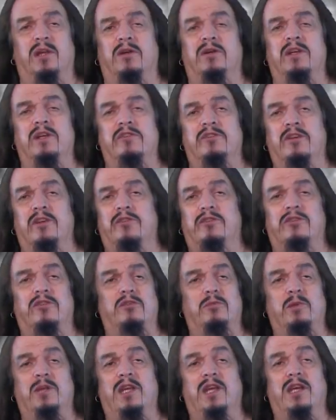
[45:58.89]
our
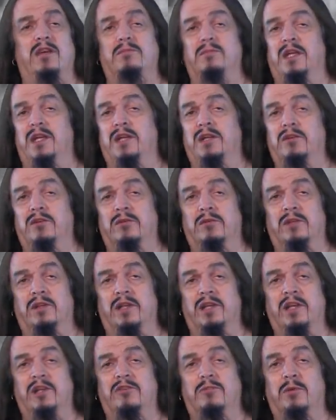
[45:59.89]
ancestors began many new
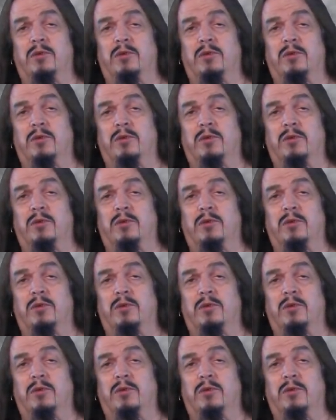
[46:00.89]
clades,